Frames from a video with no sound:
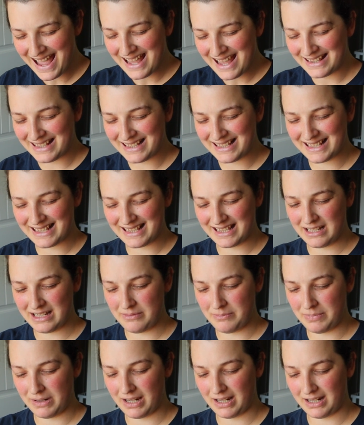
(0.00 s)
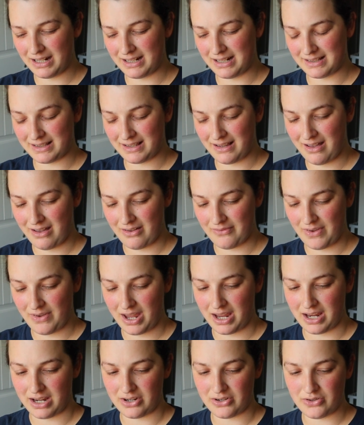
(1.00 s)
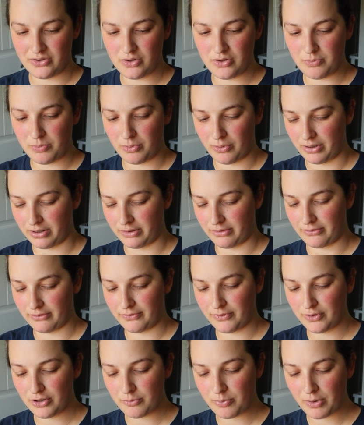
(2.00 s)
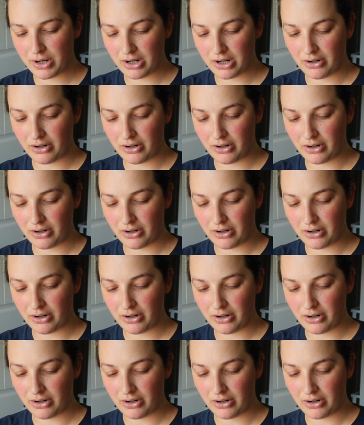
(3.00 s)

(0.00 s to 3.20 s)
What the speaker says: This is the beginnings of a newborn vertebrae